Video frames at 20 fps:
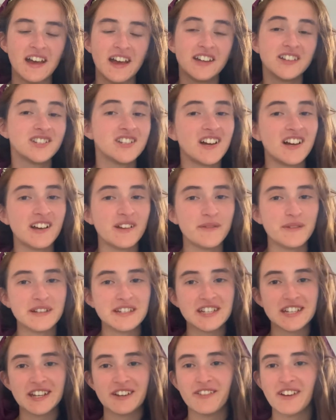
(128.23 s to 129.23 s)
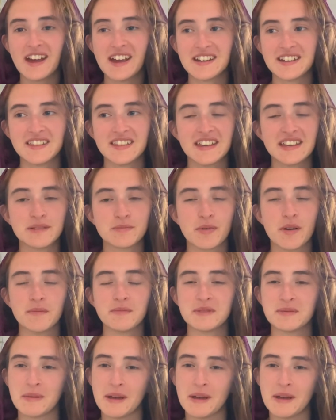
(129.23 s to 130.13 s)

Charlotte, when she created these prompts,